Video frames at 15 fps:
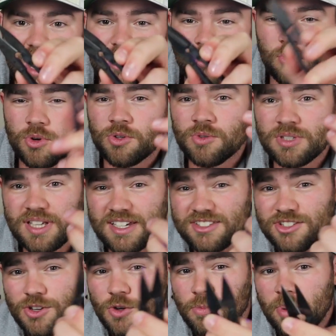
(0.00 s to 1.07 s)
I ruined
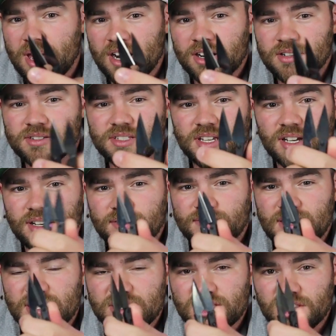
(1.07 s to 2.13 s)
like two pairs of
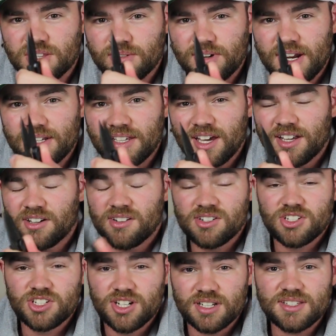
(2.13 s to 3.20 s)
these thread
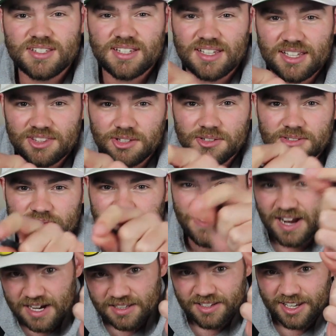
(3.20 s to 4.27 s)
cutters just to get those
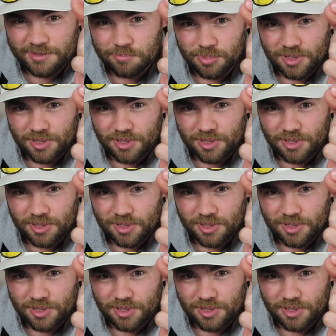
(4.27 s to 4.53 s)
fine like